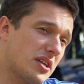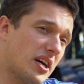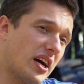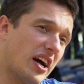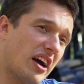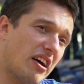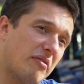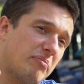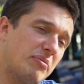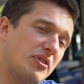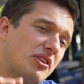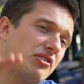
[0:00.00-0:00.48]

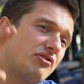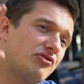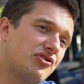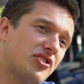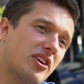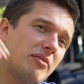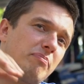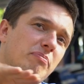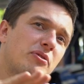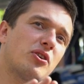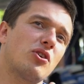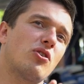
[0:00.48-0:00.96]
I've been
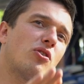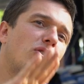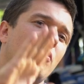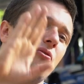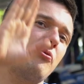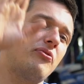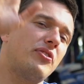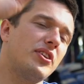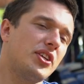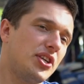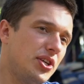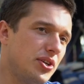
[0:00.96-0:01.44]
jumping
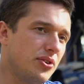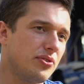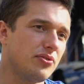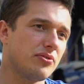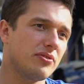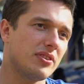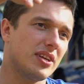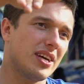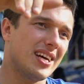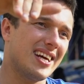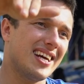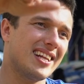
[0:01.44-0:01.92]
off the
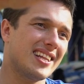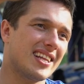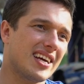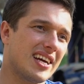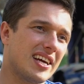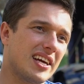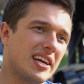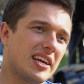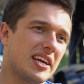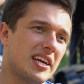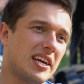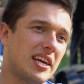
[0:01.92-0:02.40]
dune and
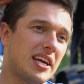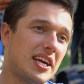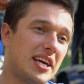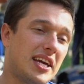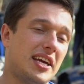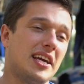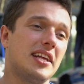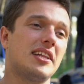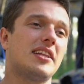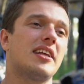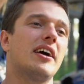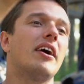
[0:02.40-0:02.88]
I
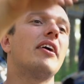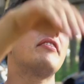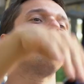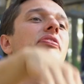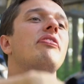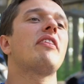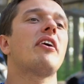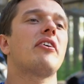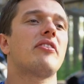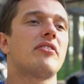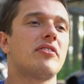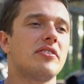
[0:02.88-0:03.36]
hit
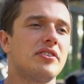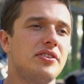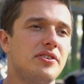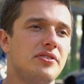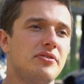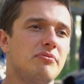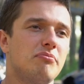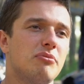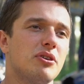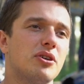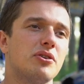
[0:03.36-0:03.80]
another dune